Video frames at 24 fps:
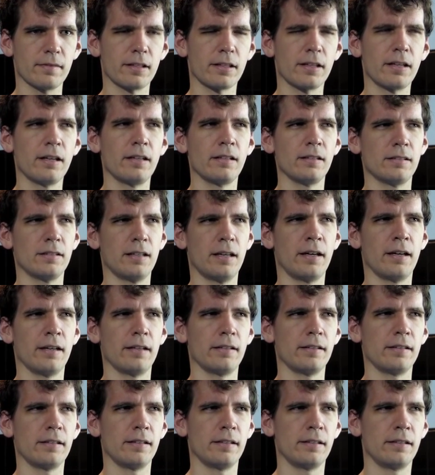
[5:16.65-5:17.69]
Because uh,
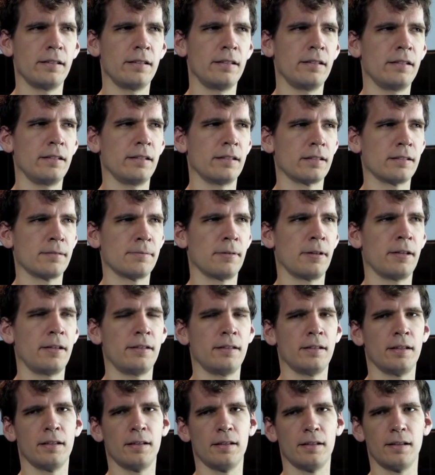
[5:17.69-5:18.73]
he
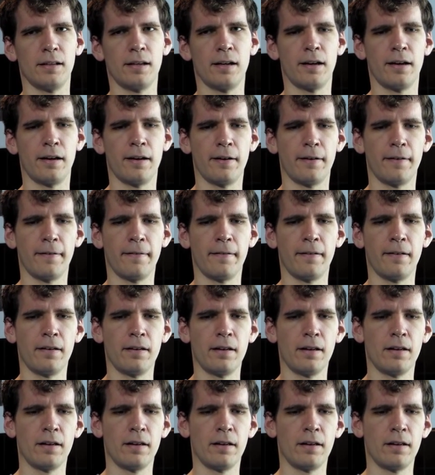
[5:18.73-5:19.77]
explained it uh,
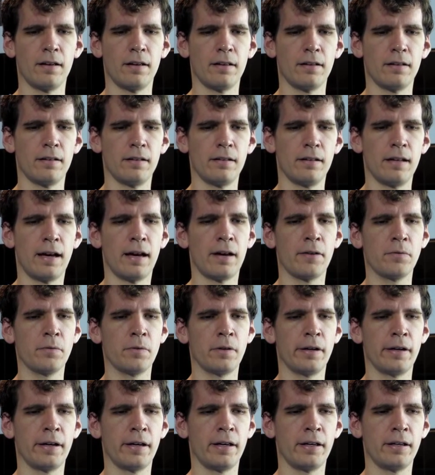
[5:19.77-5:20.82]
that
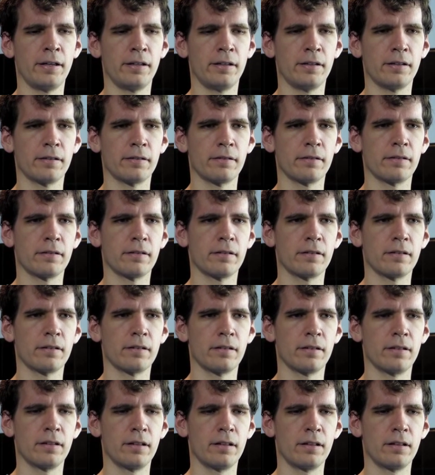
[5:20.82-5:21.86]
way,
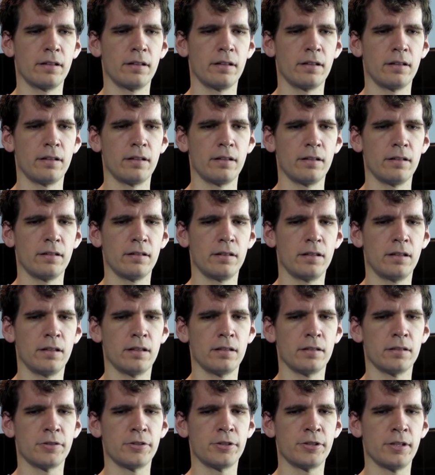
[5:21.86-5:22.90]

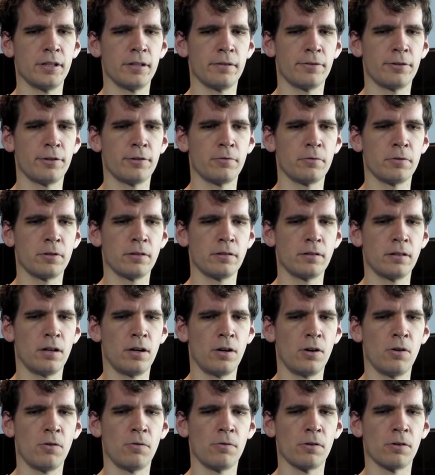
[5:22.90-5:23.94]
the shifts will
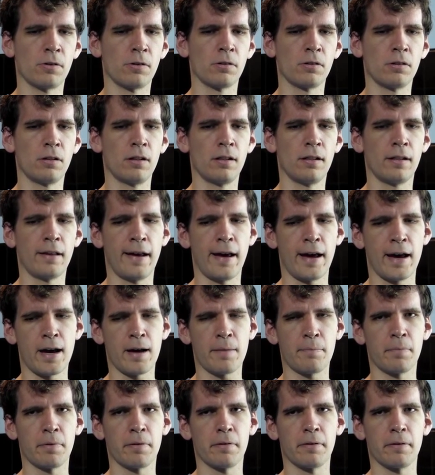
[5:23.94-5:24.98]

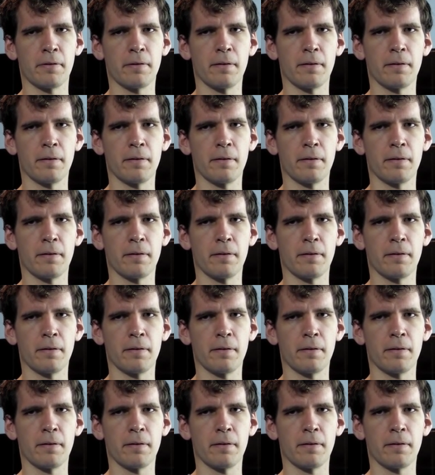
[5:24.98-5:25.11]
overlap